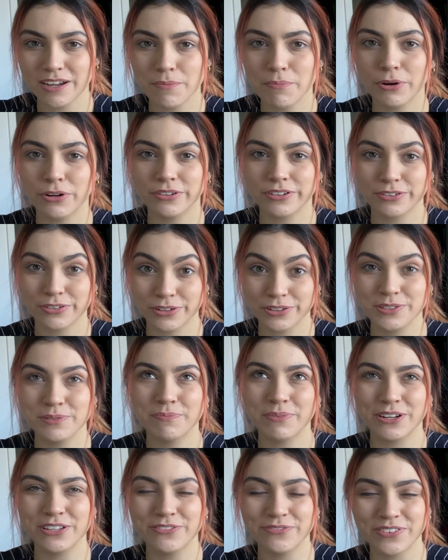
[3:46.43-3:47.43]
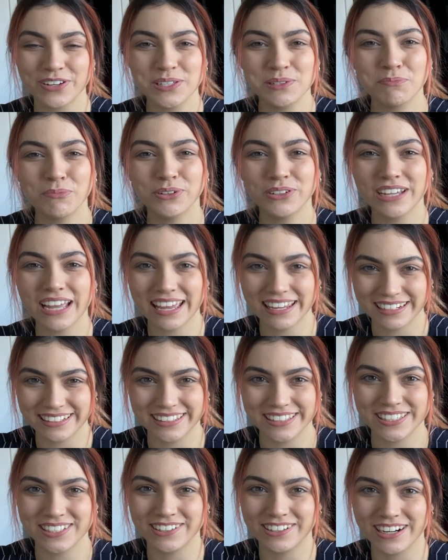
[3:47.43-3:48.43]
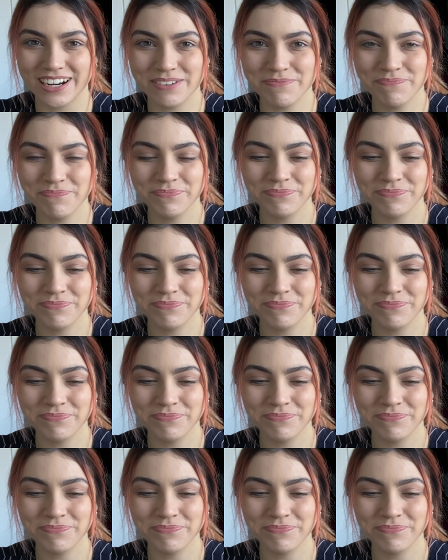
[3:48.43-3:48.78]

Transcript: across both Facebook and Instagram.